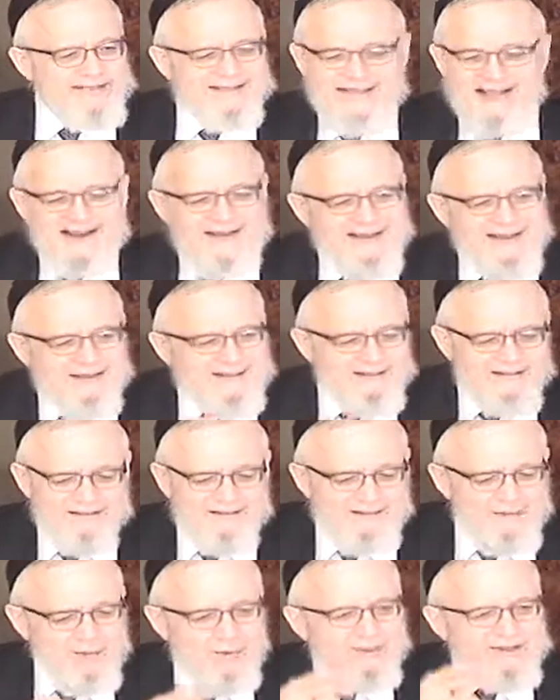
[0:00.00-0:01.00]
not a,
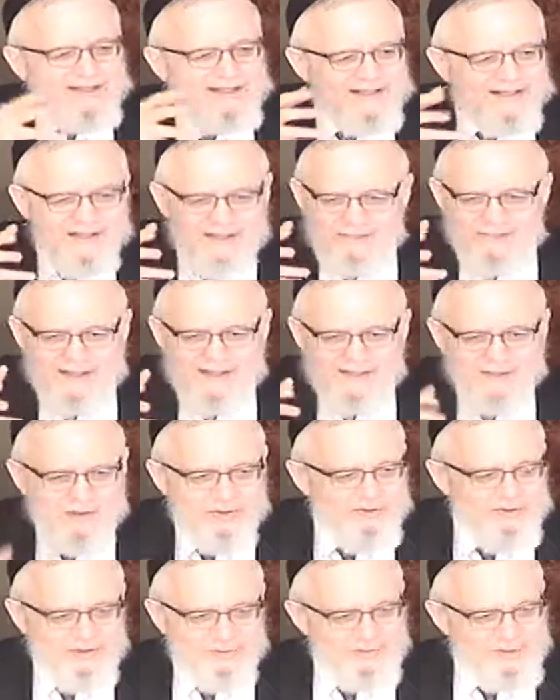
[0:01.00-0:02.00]
of course he's the master
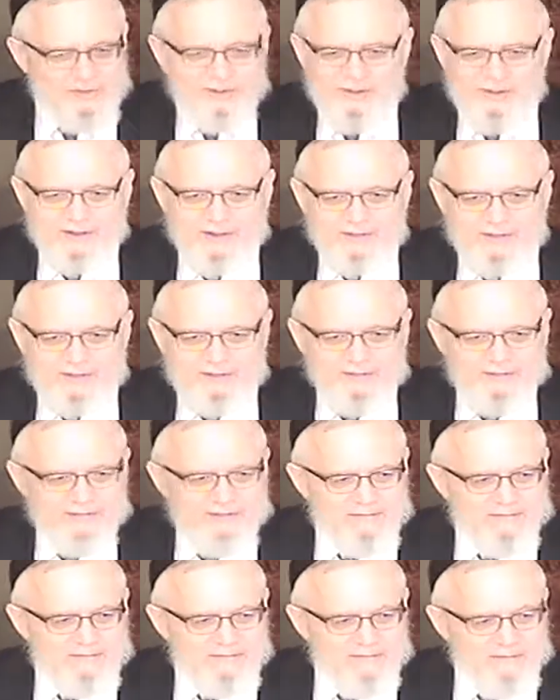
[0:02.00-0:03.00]
of everything.
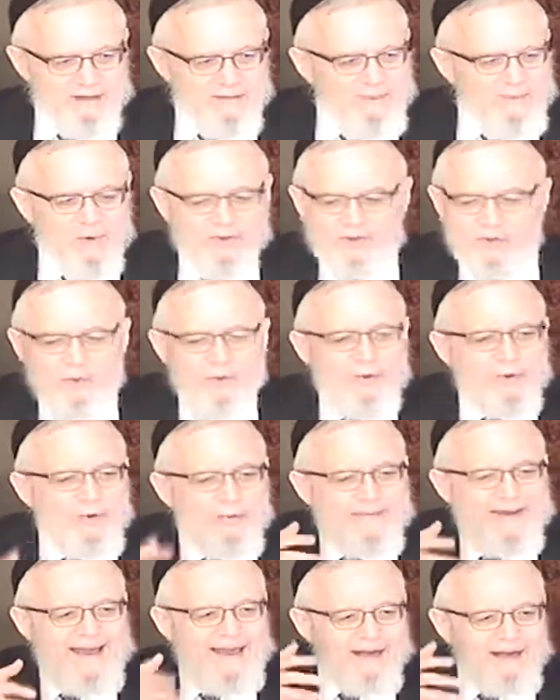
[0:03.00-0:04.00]
Of course all
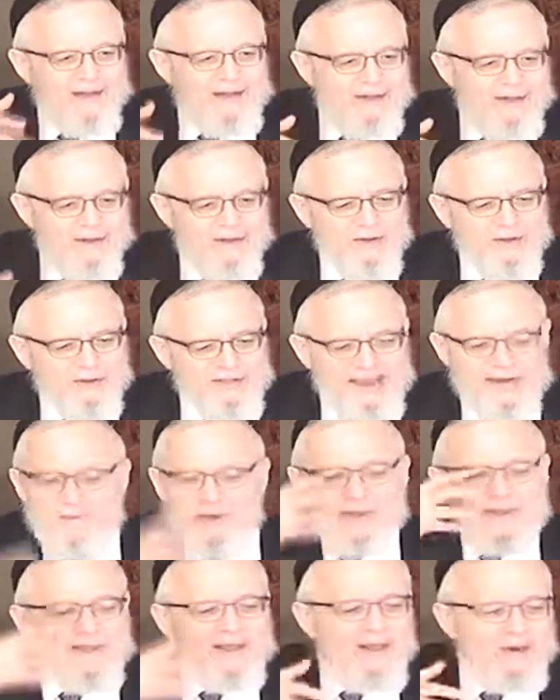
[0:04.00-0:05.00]
humanity,
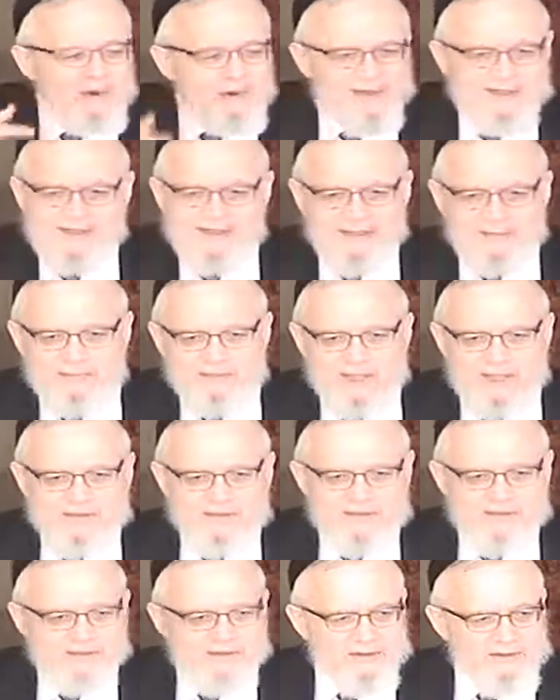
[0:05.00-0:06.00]
everything are his
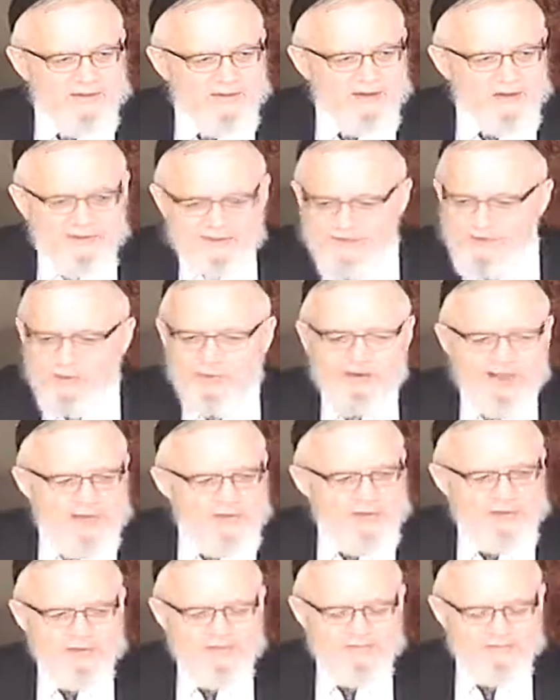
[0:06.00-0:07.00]
subjects, are his
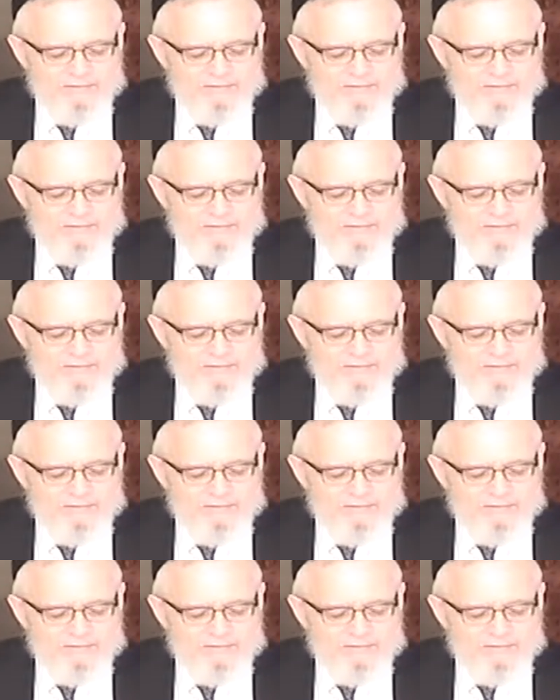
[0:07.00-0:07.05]
creation.